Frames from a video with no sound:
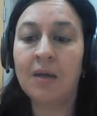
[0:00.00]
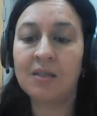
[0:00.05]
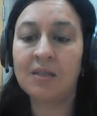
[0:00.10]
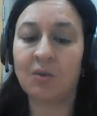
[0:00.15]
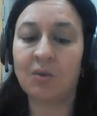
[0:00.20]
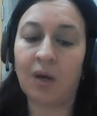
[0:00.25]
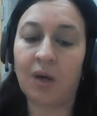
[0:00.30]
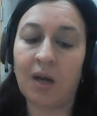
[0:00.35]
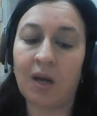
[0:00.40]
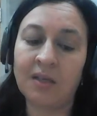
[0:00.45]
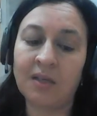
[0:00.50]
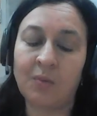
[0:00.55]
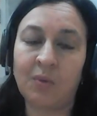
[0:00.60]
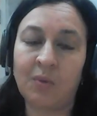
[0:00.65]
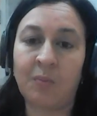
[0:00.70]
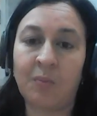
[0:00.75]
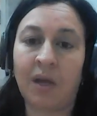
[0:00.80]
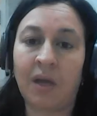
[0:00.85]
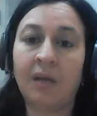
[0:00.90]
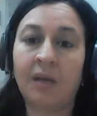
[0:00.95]
So what I do
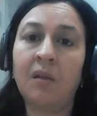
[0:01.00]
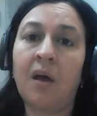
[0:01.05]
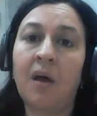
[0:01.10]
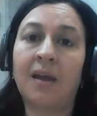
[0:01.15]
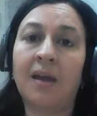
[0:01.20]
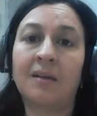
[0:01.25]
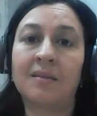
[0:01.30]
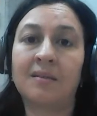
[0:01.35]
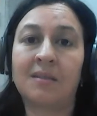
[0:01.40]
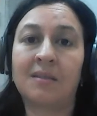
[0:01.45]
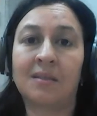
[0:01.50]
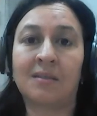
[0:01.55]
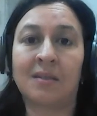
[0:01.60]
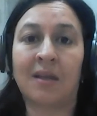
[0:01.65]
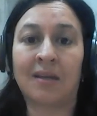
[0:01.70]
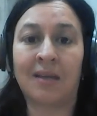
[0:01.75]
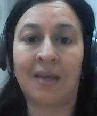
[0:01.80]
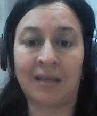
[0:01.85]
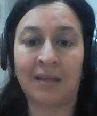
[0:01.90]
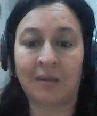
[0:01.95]
with my clients is
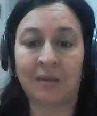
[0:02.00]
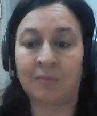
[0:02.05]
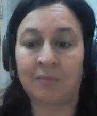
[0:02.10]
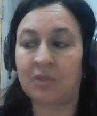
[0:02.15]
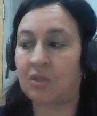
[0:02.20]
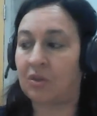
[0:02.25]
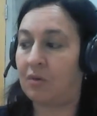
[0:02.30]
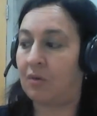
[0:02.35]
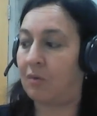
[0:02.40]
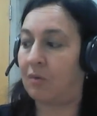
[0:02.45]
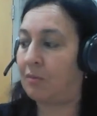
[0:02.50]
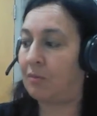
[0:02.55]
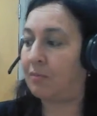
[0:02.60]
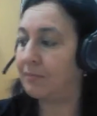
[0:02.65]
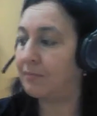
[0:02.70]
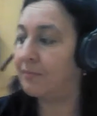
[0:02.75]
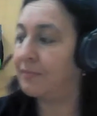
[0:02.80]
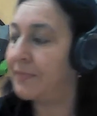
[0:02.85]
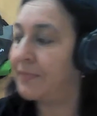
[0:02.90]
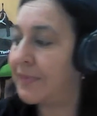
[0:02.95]
I get them
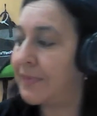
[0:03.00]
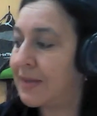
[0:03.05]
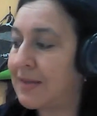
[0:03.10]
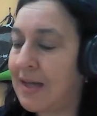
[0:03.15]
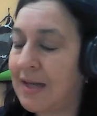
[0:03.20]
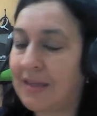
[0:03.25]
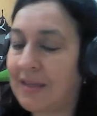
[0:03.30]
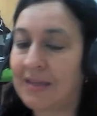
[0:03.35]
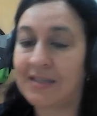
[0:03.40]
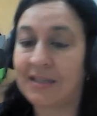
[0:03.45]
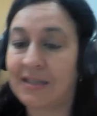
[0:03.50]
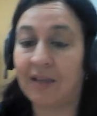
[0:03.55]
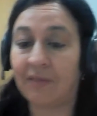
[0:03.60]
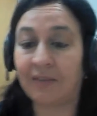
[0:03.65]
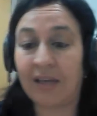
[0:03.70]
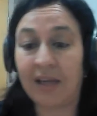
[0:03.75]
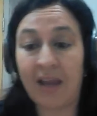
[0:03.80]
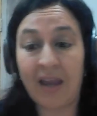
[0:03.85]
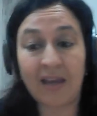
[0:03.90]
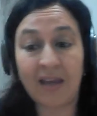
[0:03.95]
to take these
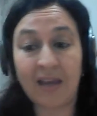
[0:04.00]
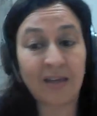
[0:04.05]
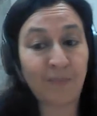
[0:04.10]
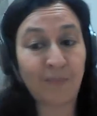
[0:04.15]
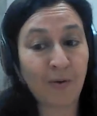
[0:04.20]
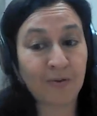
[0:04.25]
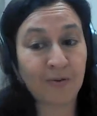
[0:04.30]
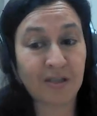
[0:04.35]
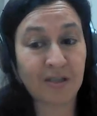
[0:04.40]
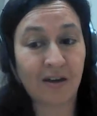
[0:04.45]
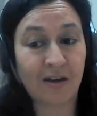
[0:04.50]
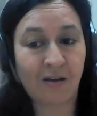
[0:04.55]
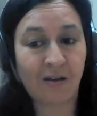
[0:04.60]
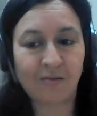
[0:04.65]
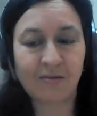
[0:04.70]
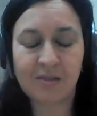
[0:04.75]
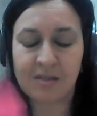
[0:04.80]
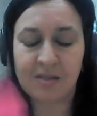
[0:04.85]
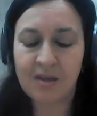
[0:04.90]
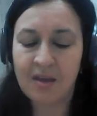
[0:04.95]
lovely handy Post-it
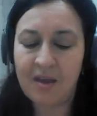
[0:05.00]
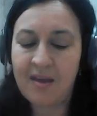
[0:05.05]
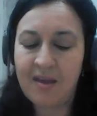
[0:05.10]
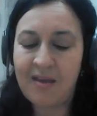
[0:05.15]
notes,